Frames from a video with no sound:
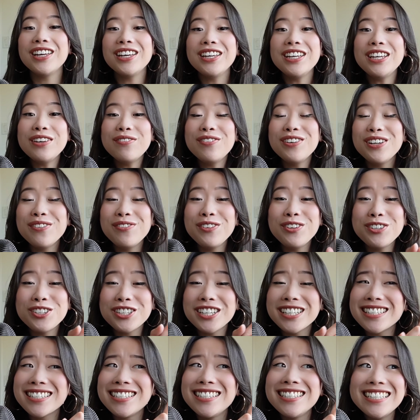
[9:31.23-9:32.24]
Even if you
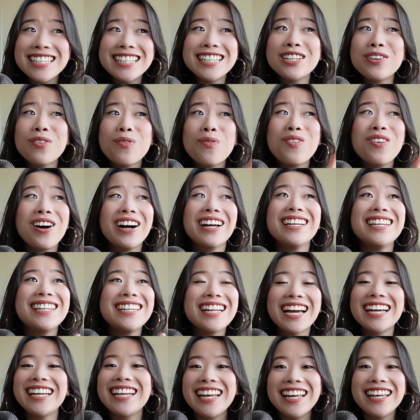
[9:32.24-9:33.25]
just needed one night